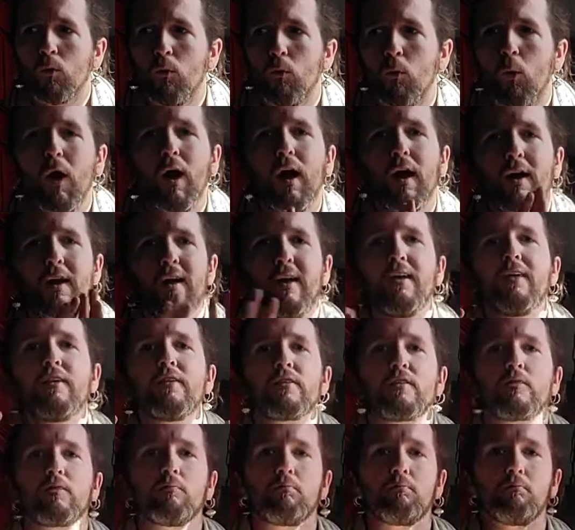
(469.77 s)
what
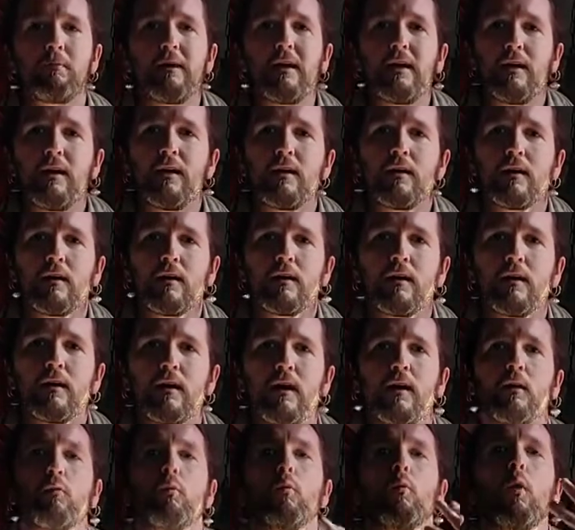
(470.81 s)
is me
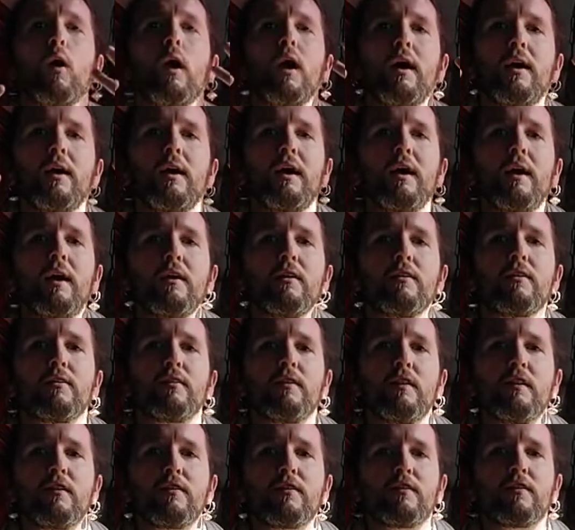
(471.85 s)
and what is
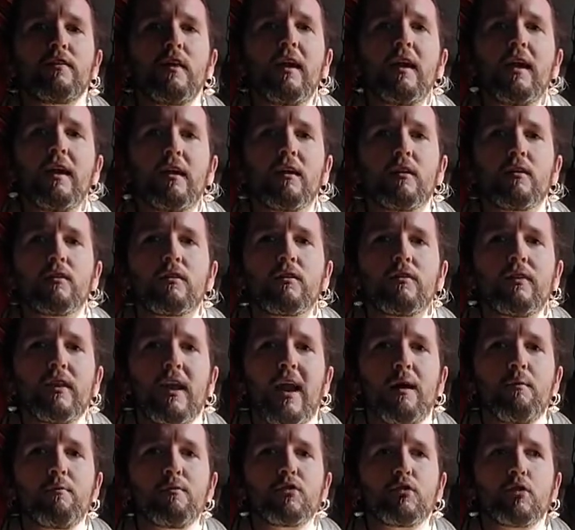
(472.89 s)
these things that
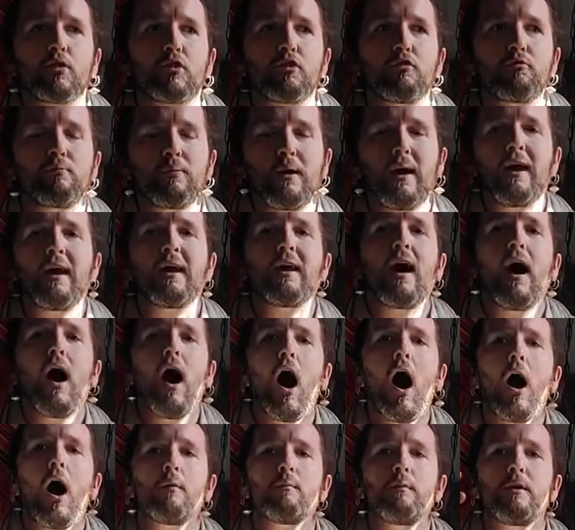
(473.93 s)
I'm sort of paying
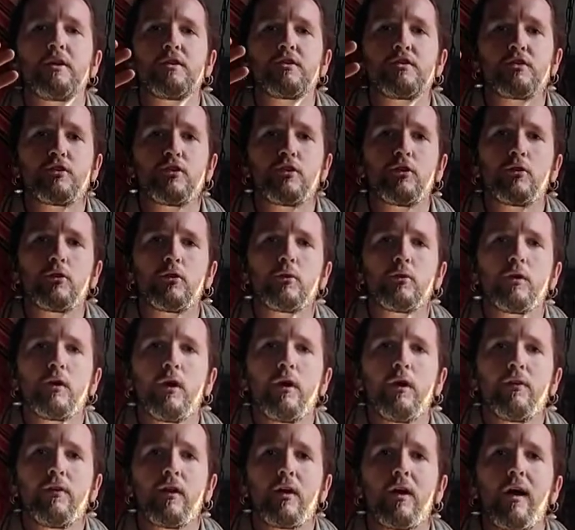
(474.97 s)
homage to
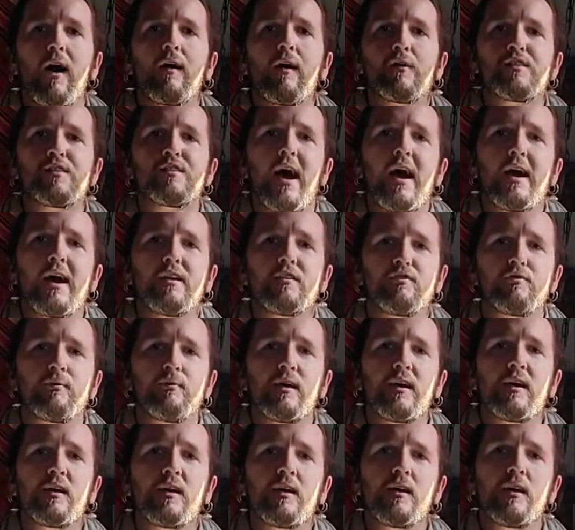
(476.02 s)
that are outside of me.
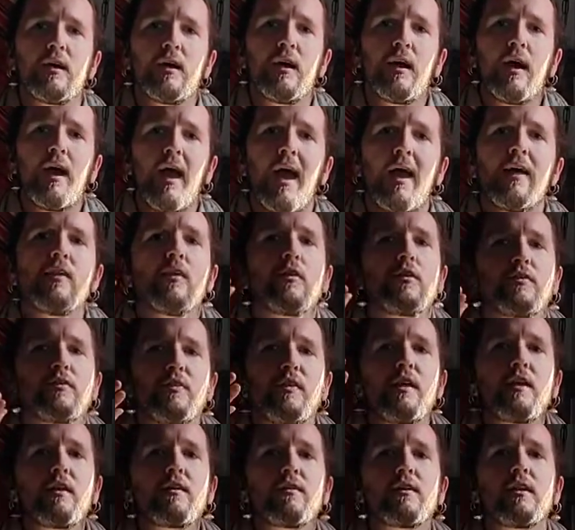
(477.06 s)
And those
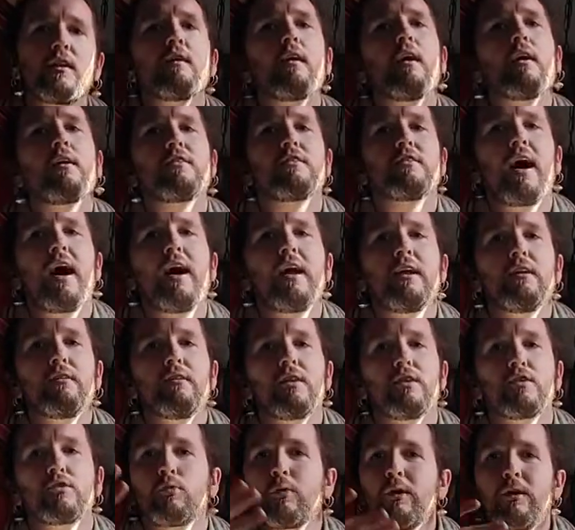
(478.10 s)
things that are outside of
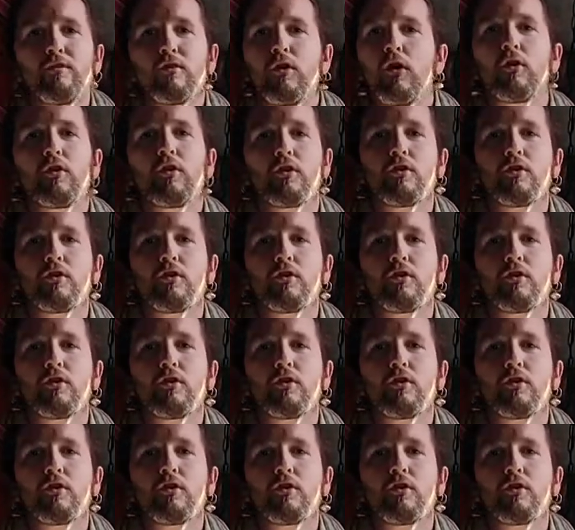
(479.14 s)
us, we have no